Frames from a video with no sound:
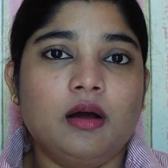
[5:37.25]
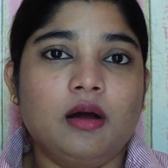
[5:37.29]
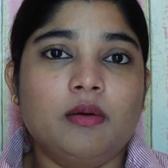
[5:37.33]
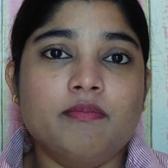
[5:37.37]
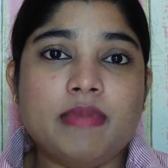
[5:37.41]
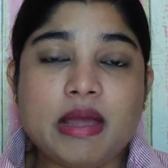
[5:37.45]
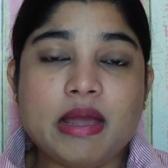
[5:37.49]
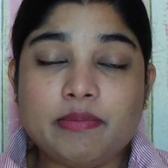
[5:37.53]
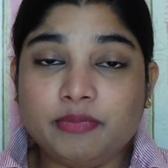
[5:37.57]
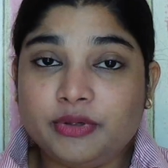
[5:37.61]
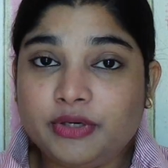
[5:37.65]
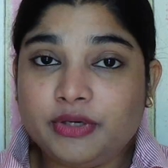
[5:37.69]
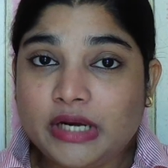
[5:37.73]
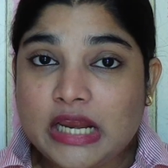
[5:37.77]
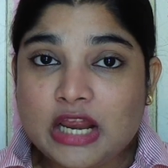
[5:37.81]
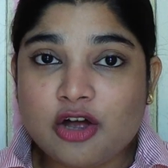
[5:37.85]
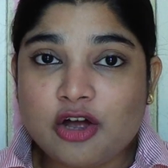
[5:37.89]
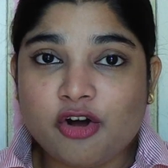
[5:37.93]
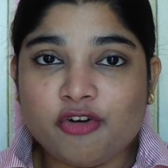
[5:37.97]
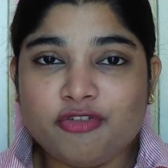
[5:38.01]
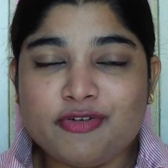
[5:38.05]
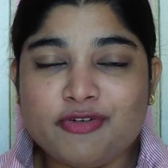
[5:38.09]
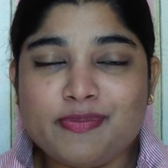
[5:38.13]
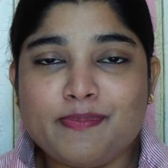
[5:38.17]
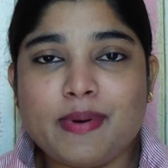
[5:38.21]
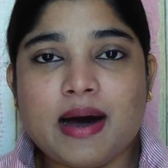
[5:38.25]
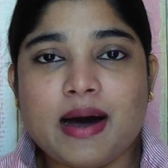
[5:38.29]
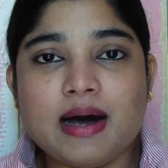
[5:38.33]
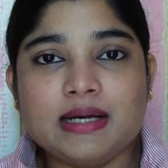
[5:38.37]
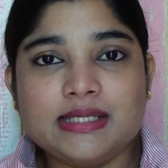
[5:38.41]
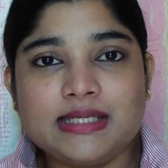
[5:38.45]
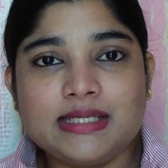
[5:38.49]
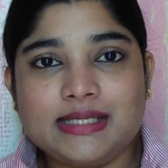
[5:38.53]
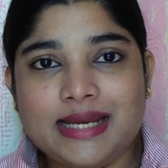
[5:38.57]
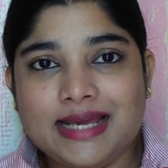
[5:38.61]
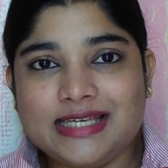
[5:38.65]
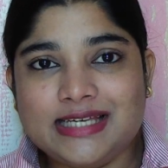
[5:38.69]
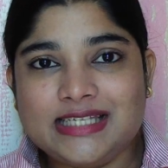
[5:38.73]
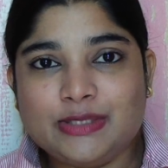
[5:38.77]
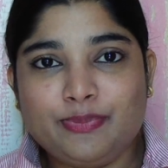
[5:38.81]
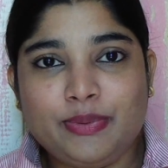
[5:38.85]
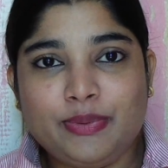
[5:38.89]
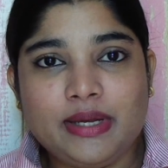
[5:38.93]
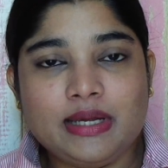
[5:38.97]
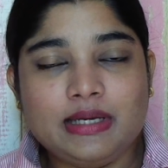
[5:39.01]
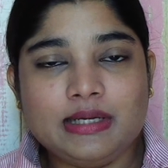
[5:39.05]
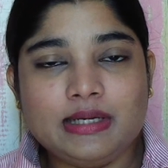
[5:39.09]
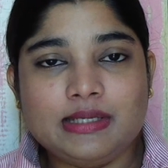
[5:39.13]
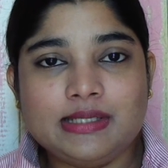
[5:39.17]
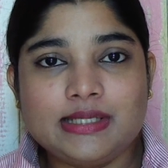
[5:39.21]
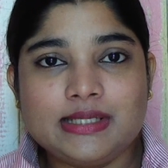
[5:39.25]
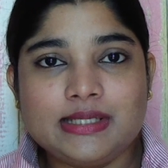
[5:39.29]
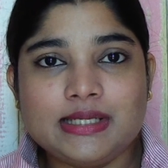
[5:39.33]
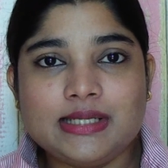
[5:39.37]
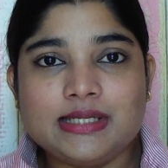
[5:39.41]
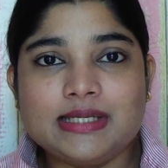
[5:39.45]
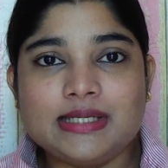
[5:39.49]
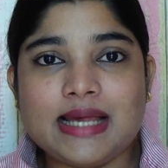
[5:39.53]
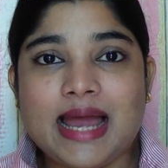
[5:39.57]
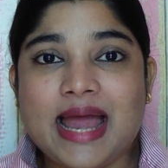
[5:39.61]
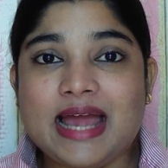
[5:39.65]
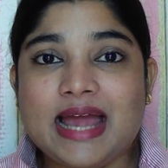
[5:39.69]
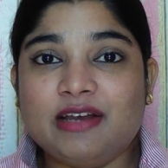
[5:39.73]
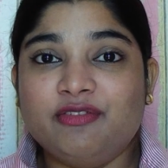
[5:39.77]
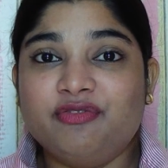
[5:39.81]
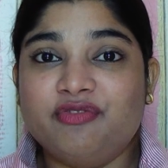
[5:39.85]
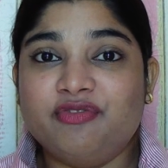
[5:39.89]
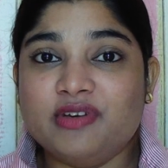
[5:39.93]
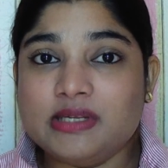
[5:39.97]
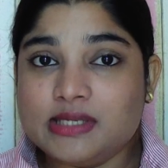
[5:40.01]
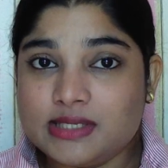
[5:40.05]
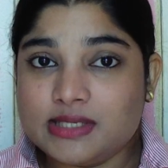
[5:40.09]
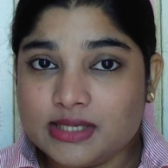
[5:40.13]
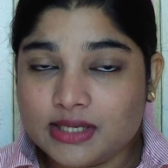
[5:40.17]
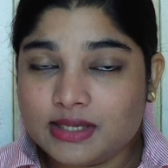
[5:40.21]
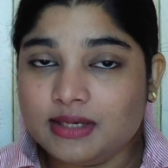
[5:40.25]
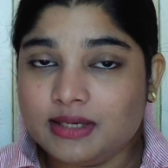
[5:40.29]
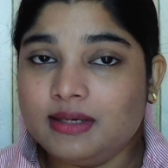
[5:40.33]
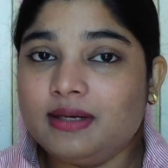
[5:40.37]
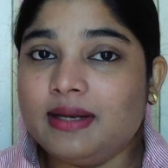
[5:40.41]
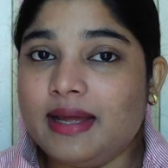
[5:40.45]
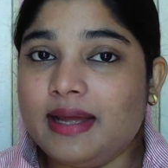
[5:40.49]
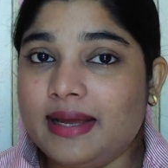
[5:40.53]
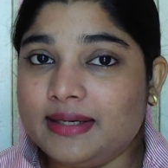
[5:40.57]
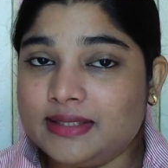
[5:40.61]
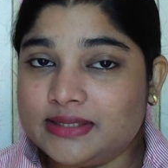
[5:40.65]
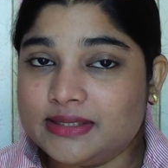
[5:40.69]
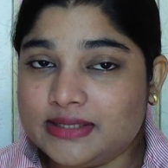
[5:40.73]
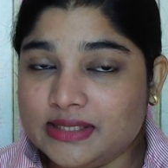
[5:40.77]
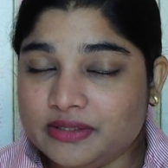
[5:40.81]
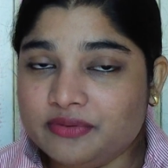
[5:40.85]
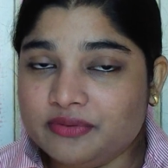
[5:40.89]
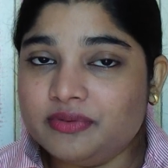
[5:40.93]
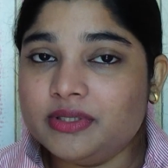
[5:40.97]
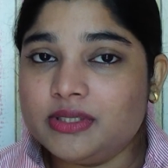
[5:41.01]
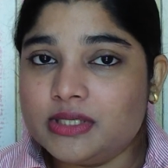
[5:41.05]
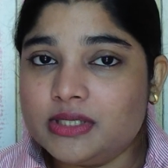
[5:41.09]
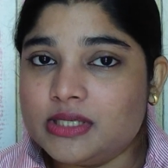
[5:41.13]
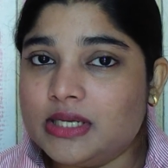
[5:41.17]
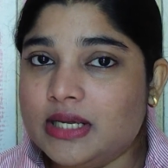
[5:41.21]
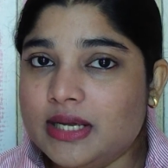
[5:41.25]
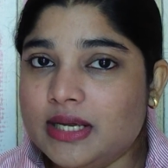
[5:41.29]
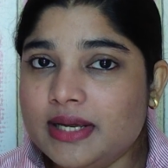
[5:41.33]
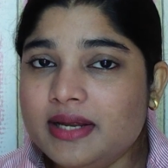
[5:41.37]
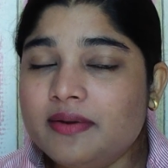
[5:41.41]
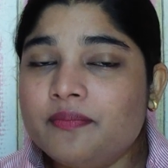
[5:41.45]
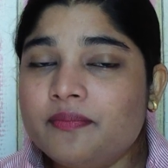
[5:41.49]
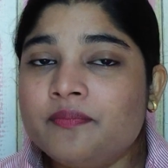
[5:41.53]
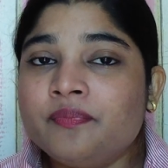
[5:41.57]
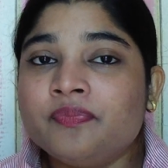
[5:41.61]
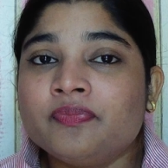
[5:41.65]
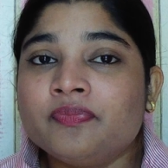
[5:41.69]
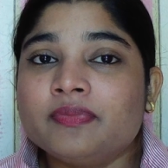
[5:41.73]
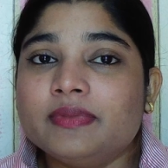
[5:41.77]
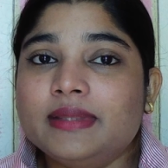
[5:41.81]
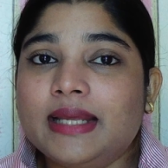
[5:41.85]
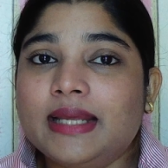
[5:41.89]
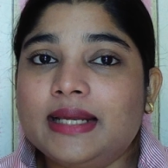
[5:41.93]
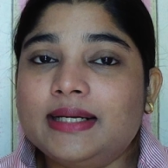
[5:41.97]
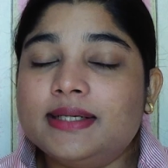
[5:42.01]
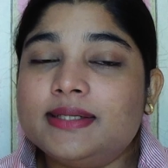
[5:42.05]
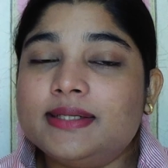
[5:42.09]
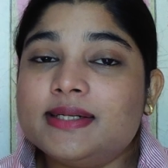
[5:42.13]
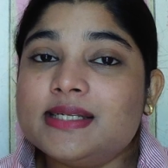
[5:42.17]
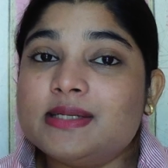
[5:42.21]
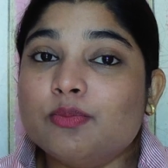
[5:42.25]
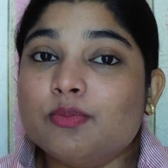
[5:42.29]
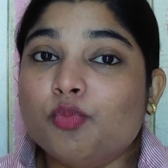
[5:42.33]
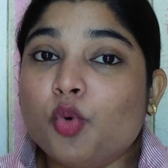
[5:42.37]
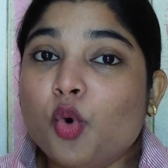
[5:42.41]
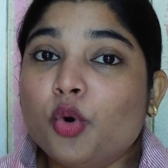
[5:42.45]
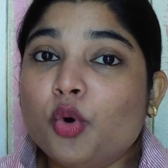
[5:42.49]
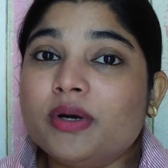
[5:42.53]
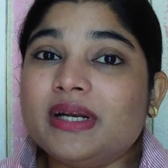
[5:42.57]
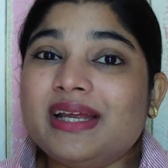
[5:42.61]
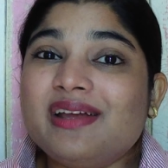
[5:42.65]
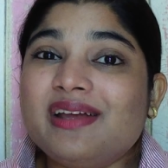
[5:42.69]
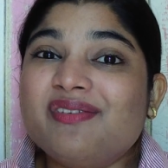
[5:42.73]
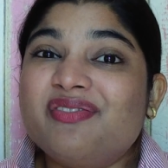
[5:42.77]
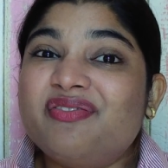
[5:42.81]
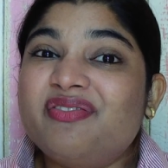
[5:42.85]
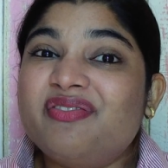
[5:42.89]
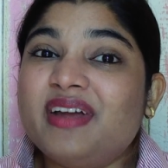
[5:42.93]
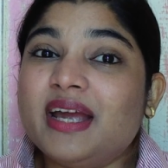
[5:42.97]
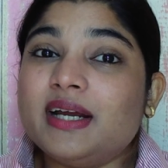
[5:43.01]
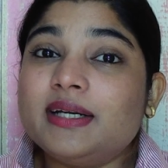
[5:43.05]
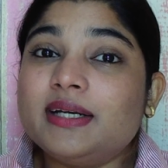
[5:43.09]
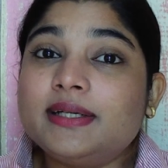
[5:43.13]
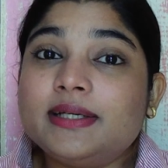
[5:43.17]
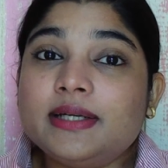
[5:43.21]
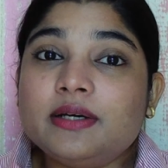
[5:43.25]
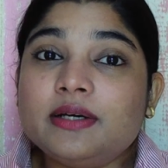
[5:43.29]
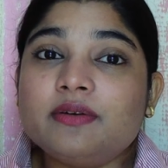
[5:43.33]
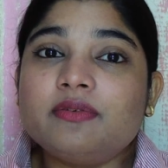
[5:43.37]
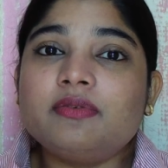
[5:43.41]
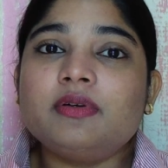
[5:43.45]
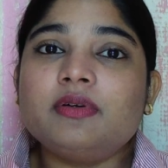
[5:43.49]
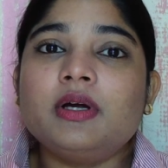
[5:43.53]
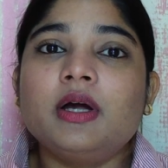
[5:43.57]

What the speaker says: memory of past experiences, and physical activity, then it is more effective